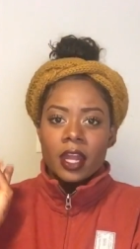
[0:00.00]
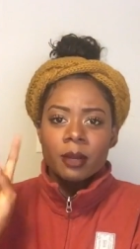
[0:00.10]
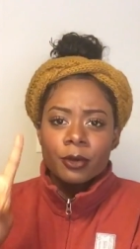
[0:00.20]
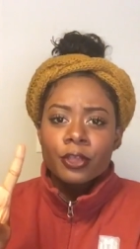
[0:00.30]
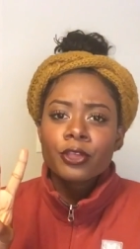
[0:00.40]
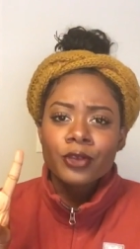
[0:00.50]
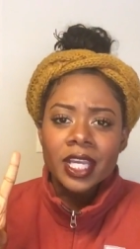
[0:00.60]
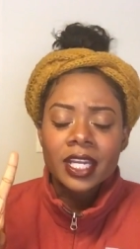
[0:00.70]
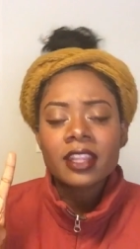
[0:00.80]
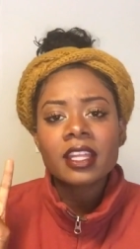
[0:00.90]
Number
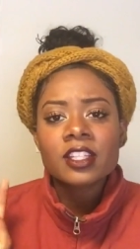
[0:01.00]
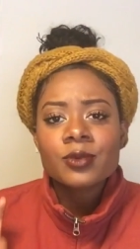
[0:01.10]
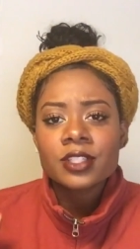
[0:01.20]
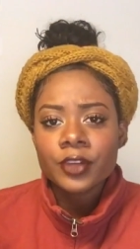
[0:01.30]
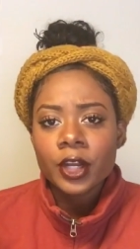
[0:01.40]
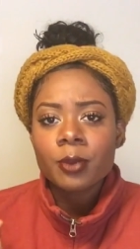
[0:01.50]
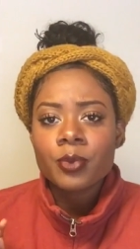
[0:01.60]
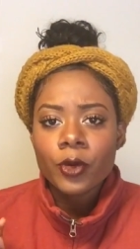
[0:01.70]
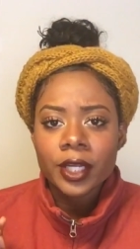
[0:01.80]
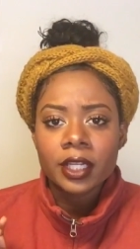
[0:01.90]
3, and I think this one is very
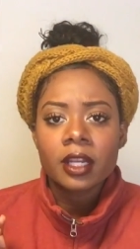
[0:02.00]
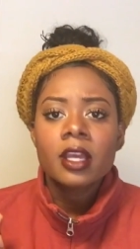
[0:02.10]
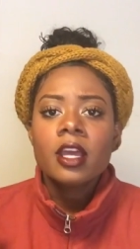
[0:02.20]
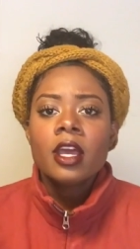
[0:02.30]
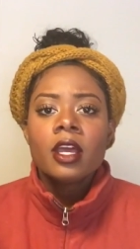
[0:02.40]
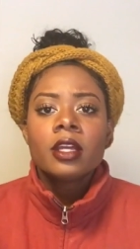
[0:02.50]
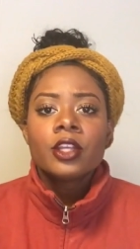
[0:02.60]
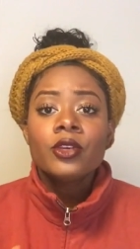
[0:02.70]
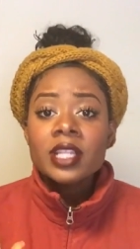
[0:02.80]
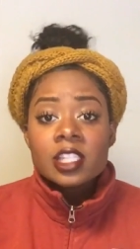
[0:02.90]
important,
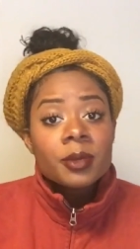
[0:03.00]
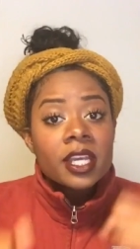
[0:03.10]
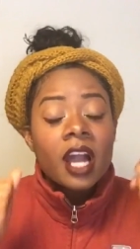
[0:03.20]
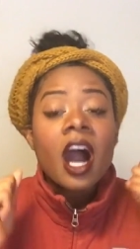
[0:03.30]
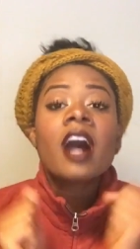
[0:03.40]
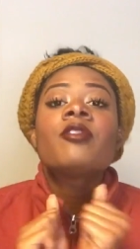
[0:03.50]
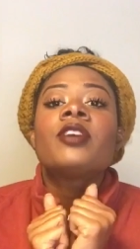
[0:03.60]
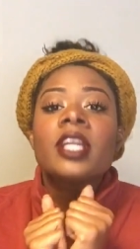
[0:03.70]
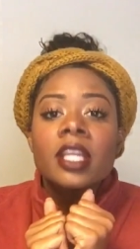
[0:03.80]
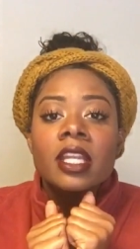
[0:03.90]
you need to be
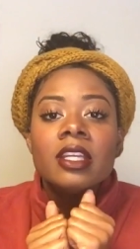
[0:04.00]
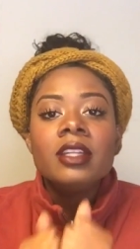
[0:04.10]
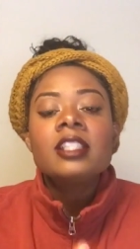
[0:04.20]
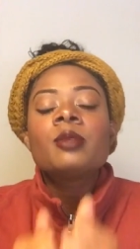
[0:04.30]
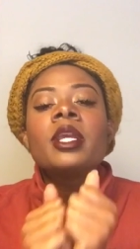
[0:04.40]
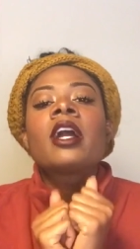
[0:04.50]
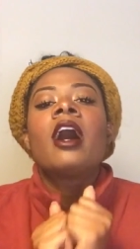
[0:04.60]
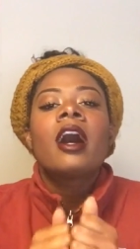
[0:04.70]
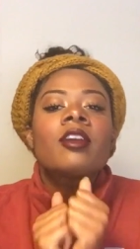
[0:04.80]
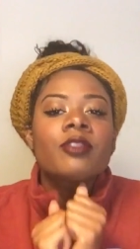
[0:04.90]
confident. You need to be
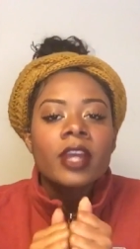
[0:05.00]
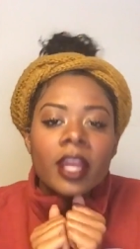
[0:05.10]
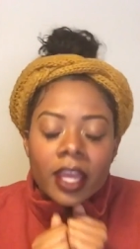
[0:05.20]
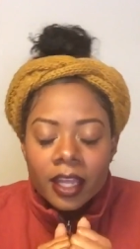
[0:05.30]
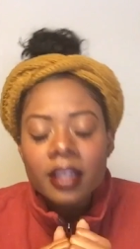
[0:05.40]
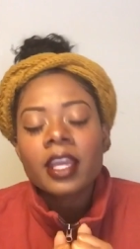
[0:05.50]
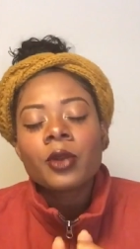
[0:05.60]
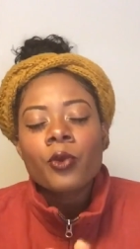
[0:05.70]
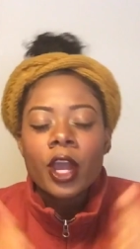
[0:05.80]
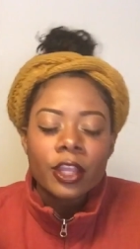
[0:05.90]
confident
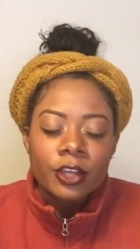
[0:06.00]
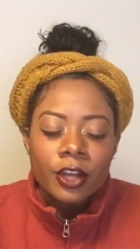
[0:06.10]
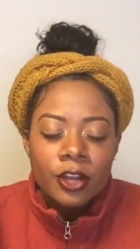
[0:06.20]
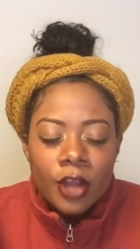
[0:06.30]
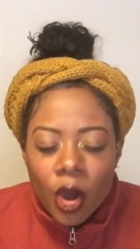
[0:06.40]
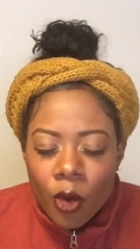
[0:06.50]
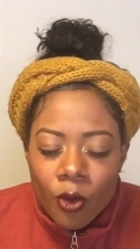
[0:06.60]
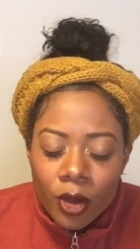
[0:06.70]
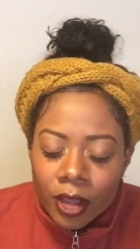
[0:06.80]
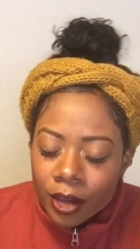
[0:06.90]
in what you
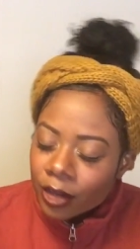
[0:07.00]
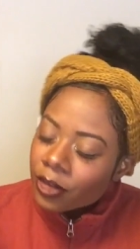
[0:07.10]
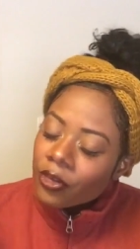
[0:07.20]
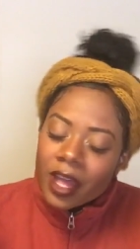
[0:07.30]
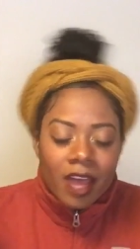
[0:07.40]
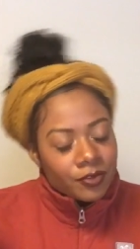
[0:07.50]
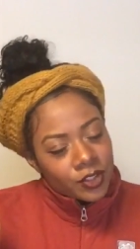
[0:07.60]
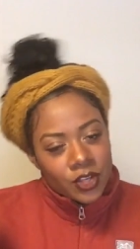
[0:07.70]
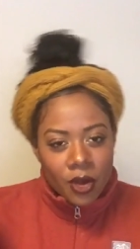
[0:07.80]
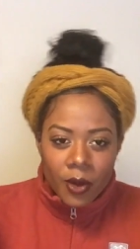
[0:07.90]
know. You don't have
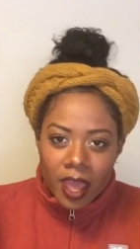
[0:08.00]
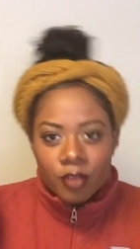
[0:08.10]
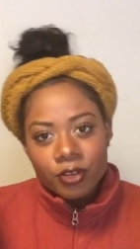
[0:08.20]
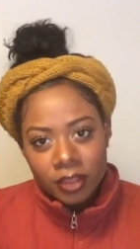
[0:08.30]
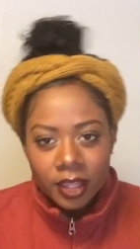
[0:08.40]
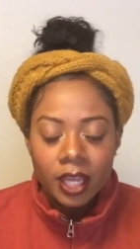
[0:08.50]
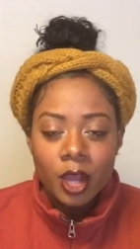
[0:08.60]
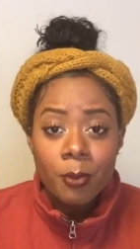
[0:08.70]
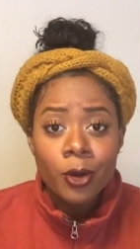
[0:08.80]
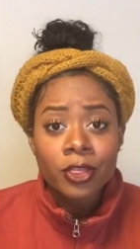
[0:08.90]
to know everything,
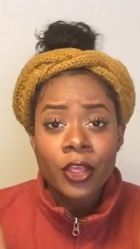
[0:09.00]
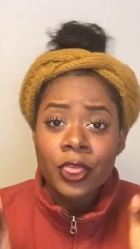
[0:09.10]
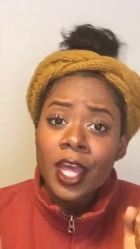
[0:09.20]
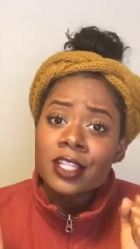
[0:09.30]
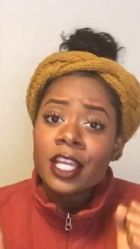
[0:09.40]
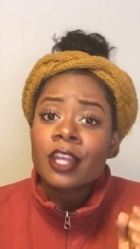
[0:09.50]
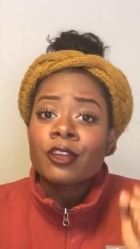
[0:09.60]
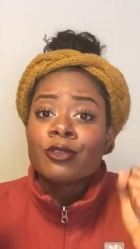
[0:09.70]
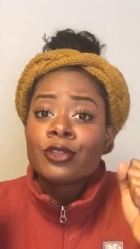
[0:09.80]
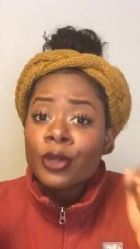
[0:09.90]
but with the things that
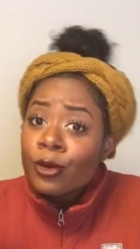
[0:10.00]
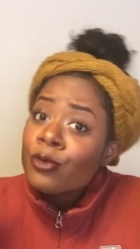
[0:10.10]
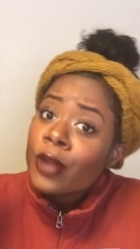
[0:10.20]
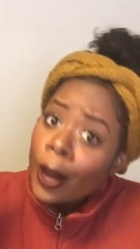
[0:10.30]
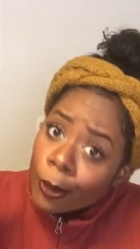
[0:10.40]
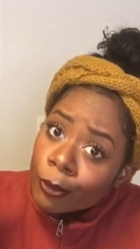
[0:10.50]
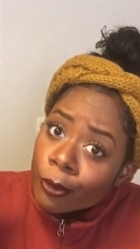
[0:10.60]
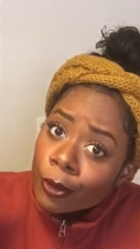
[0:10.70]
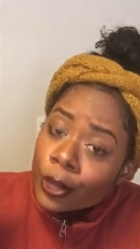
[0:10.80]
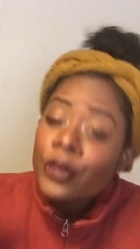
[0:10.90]
you do know,
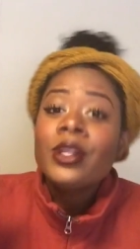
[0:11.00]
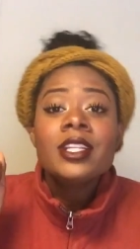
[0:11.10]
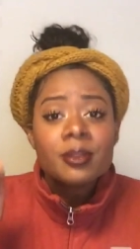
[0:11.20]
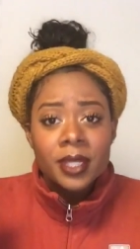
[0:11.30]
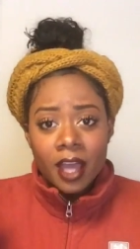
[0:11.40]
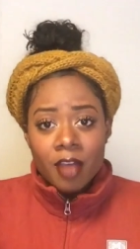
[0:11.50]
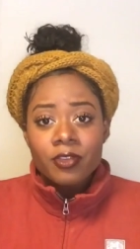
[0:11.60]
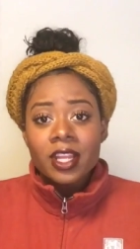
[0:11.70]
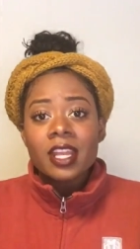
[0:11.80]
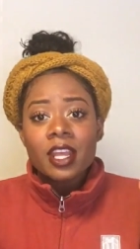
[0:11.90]
you need to be
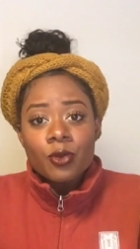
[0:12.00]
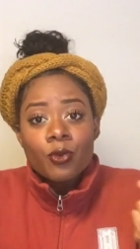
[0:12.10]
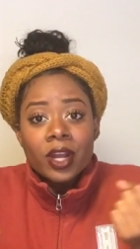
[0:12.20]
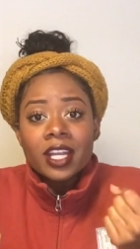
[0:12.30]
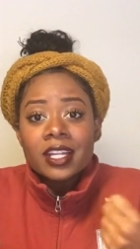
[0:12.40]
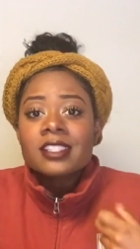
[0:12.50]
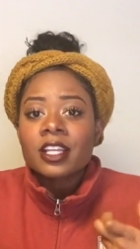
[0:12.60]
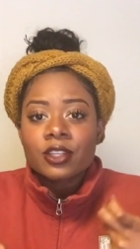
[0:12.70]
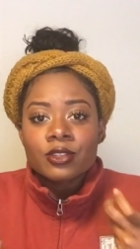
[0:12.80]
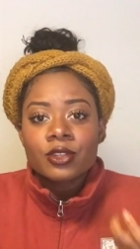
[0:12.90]
confident in what it is
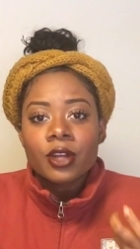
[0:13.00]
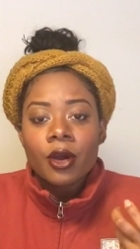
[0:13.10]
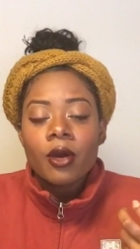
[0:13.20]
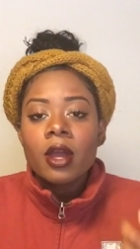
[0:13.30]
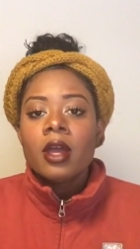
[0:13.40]
that you do know.